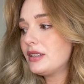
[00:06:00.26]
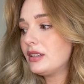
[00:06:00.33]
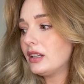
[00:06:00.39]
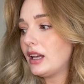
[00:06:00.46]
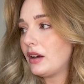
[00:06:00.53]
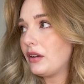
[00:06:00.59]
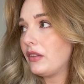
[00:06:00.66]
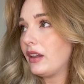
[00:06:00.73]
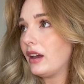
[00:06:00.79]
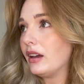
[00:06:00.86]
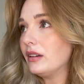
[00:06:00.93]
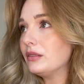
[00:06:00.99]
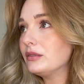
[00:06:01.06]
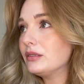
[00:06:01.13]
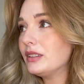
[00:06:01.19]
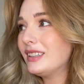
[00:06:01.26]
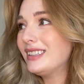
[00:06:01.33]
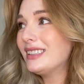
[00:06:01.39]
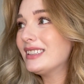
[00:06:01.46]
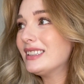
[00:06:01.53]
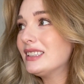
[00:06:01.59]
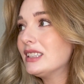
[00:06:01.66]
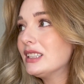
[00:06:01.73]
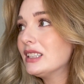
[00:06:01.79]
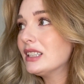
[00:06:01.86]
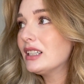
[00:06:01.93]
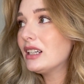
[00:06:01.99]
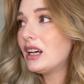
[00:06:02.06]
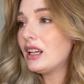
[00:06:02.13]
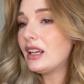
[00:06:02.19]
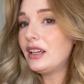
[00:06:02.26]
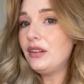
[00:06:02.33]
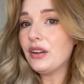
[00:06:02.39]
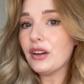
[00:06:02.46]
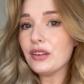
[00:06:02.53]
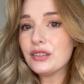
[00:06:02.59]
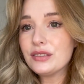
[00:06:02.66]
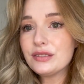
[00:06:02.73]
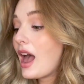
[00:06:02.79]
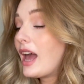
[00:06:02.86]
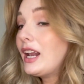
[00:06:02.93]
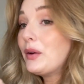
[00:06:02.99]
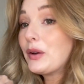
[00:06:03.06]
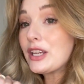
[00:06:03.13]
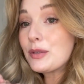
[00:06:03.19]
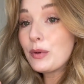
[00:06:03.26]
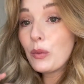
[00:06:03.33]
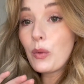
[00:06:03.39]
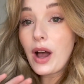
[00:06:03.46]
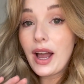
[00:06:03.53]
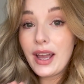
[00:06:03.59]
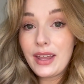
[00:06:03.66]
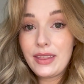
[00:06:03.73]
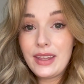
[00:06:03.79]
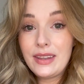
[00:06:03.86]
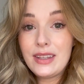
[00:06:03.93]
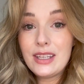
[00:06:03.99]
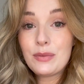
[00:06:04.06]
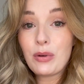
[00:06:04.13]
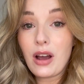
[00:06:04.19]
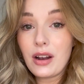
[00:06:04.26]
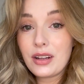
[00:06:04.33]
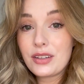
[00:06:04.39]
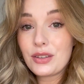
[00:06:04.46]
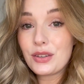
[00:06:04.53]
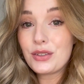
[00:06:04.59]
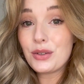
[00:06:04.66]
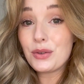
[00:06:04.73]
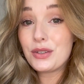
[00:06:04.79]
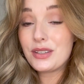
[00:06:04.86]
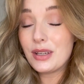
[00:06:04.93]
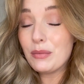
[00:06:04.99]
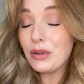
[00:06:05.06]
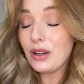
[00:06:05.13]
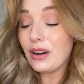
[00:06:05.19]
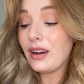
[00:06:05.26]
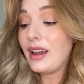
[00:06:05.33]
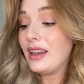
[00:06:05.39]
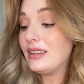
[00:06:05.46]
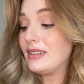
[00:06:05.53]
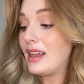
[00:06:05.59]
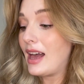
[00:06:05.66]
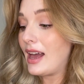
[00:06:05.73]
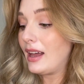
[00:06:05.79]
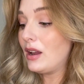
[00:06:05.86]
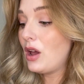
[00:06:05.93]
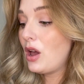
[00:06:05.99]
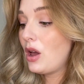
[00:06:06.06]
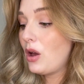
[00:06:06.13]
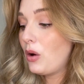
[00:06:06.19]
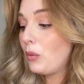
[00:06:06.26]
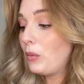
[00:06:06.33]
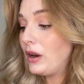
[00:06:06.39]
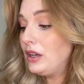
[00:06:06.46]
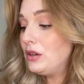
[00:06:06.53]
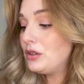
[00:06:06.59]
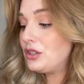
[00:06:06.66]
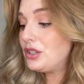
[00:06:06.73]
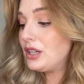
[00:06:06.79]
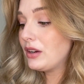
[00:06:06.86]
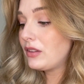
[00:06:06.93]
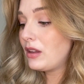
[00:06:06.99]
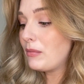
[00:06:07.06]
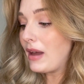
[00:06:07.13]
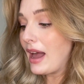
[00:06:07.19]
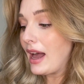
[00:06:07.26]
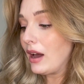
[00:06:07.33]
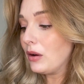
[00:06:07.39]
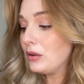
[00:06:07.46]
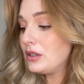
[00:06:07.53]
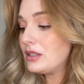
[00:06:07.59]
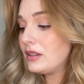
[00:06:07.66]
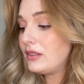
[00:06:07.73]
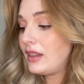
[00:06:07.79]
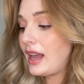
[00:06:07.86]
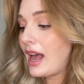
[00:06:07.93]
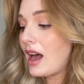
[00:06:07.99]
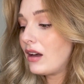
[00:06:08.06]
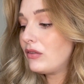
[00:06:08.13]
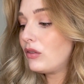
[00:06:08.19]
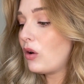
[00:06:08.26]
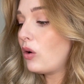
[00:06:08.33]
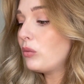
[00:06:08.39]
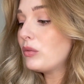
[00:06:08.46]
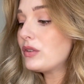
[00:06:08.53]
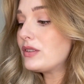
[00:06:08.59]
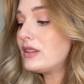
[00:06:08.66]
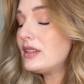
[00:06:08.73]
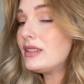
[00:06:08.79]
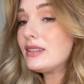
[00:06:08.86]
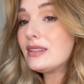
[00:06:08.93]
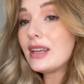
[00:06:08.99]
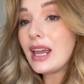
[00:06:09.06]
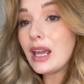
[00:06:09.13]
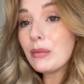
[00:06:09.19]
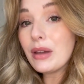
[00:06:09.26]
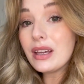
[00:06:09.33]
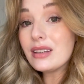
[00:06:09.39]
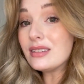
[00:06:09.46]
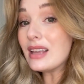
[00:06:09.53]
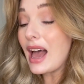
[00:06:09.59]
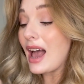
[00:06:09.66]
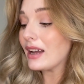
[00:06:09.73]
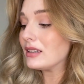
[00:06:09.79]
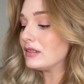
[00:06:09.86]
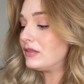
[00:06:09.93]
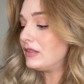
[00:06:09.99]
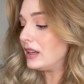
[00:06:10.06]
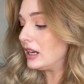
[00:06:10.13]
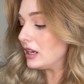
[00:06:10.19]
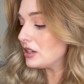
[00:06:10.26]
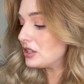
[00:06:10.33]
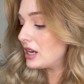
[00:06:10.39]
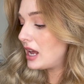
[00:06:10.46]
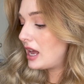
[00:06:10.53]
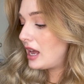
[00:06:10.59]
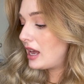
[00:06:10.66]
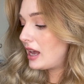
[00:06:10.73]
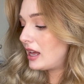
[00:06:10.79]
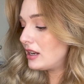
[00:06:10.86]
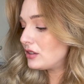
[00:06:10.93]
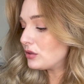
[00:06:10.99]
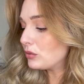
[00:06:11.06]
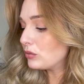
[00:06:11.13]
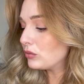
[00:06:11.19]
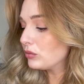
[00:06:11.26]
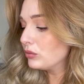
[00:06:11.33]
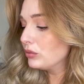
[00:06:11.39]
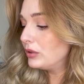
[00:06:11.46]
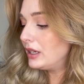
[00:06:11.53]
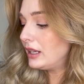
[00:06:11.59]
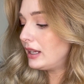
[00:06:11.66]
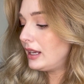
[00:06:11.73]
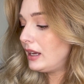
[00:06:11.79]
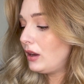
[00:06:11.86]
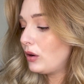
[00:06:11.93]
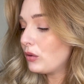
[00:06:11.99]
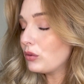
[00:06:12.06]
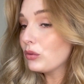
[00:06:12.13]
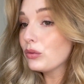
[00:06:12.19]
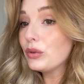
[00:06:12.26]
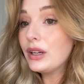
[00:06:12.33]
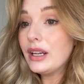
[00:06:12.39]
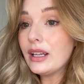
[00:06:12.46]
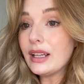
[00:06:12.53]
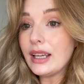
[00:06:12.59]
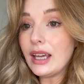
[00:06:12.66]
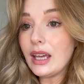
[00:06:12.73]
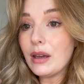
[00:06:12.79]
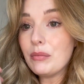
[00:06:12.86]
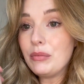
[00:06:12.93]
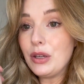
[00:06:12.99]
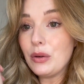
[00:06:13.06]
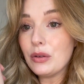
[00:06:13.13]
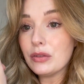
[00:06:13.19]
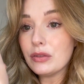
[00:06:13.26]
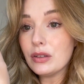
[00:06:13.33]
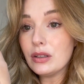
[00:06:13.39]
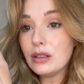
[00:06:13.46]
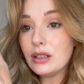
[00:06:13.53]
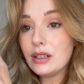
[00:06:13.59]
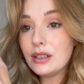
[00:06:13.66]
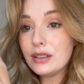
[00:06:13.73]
still out on that. I'll let you know. Anyways, but why I think these products are so similar is that when you shear them out, they have almost the same exact finish. And it's really, really beautiful.